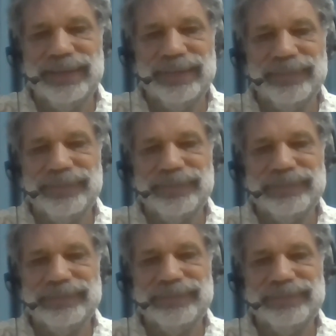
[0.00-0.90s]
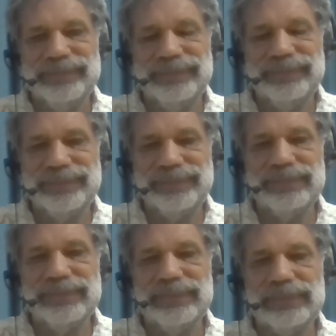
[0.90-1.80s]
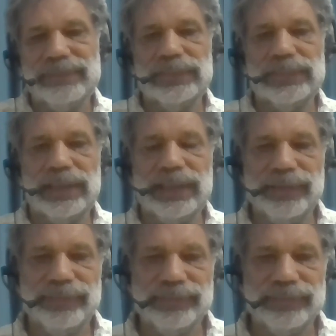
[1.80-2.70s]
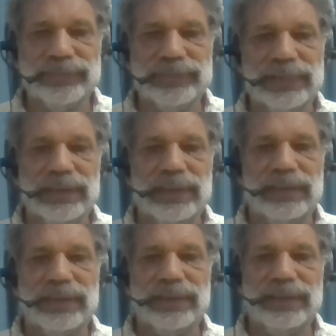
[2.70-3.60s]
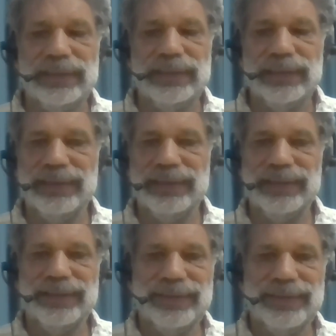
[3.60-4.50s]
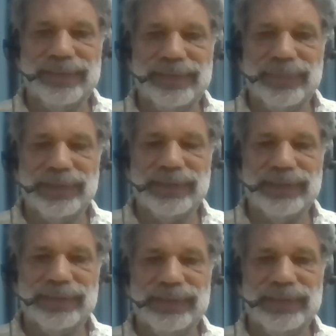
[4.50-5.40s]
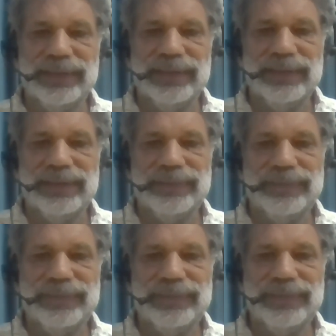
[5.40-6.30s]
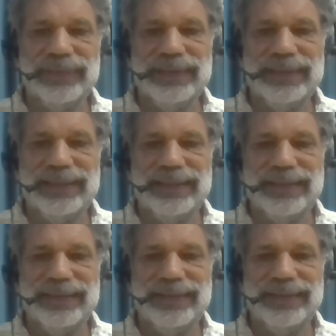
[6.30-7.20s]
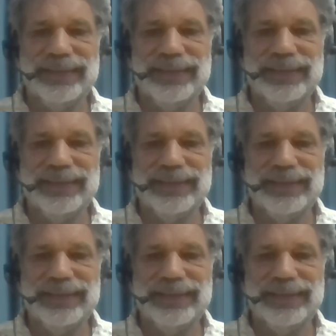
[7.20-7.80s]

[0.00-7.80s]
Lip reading: [no speech]